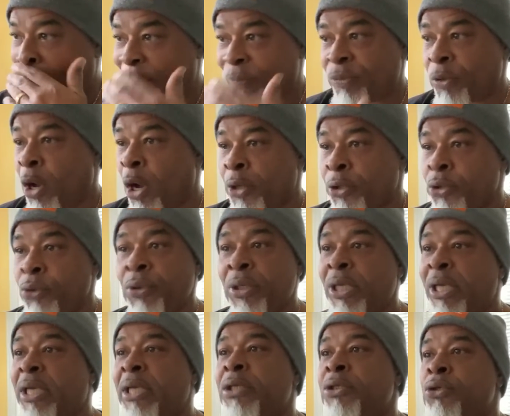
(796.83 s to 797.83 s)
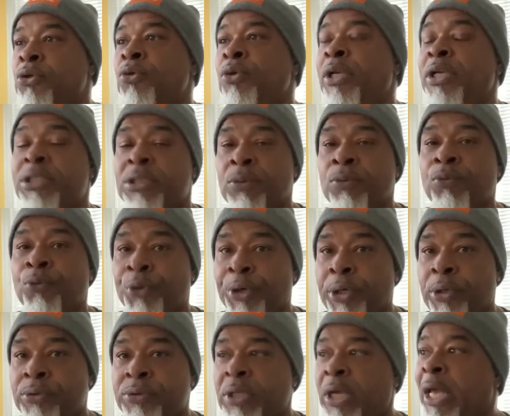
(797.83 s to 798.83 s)
No, you need you need some
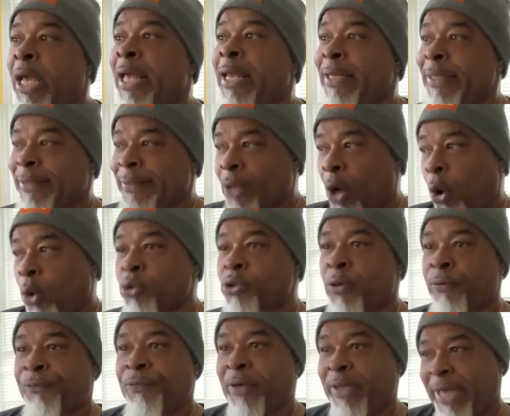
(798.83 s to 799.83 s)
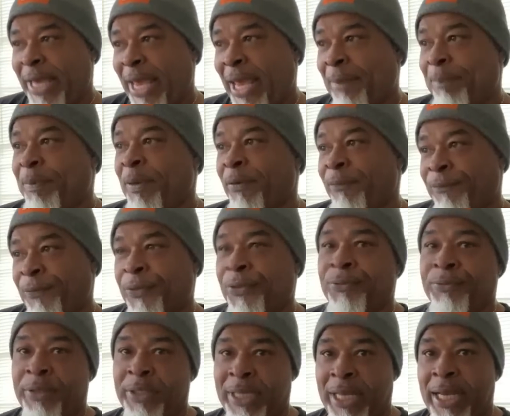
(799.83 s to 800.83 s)
real. Those are for camping for
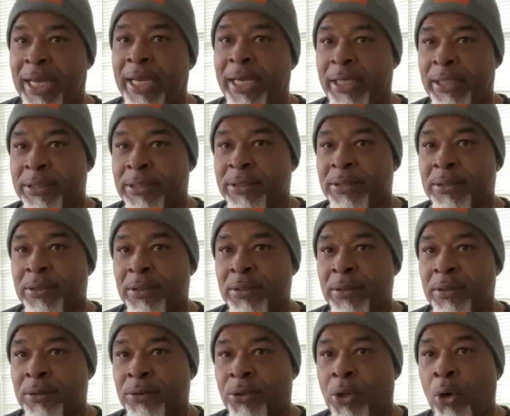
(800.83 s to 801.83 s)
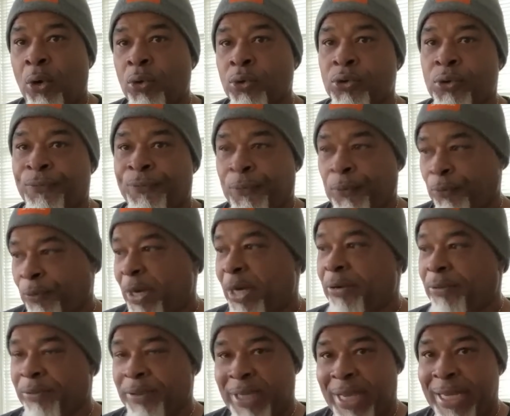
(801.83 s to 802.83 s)
three days. Those are for
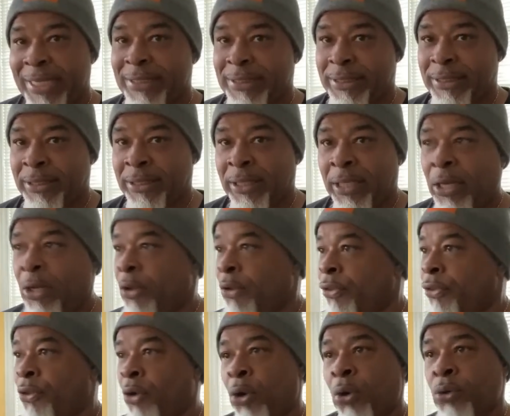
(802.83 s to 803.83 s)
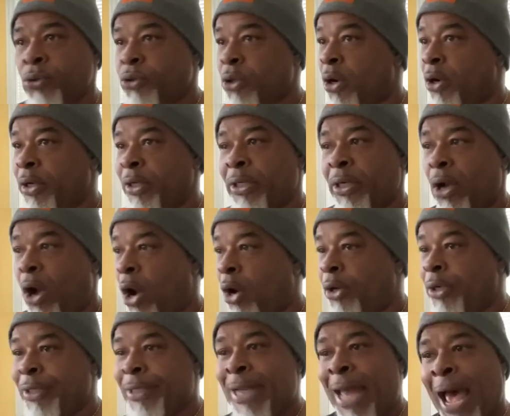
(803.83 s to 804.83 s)
recreation. Those are
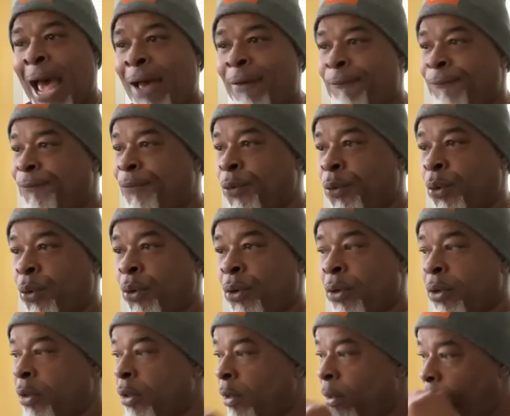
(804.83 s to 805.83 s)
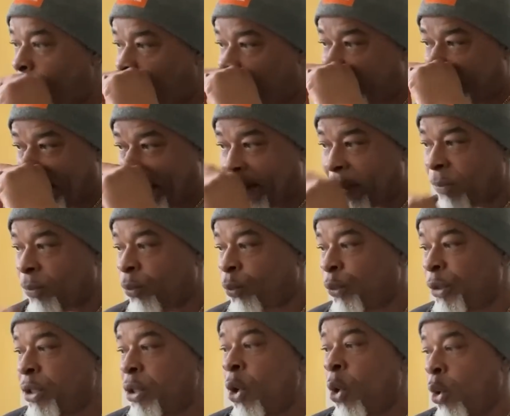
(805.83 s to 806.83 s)
are not for
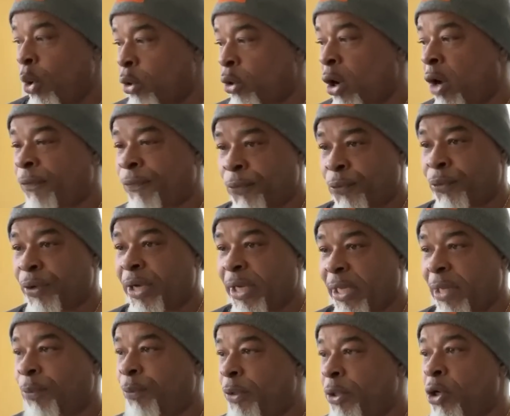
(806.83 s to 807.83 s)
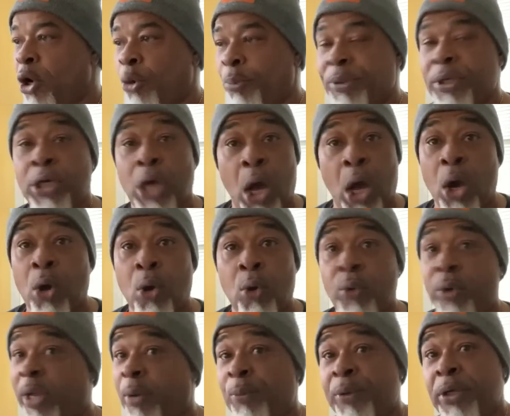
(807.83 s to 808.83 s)
we going off grid and we gonna be
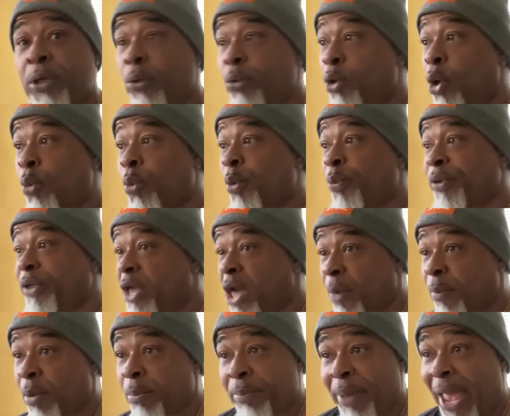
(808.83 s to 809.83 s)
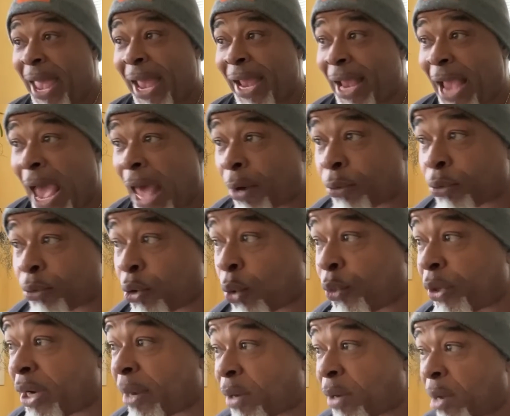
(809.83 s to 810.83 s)
gone and we don't know when we coming back. I don't know
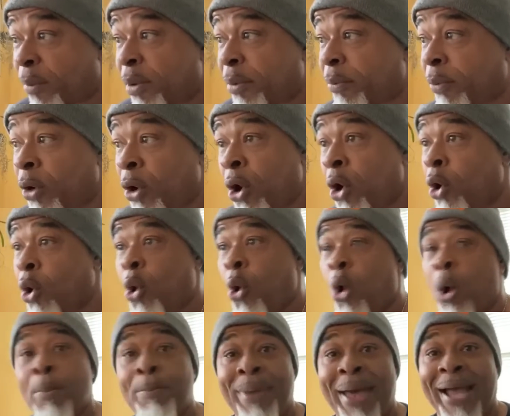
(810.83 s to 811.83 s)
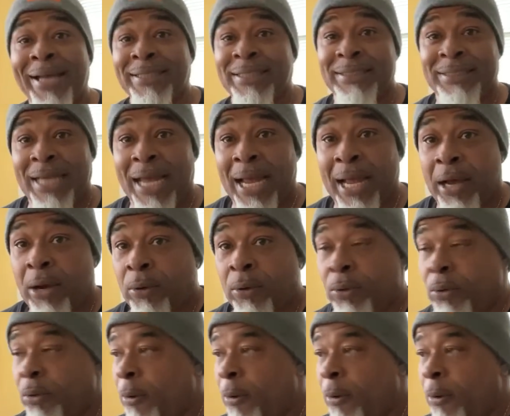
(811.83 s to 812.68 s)
when I'm coming going back to town.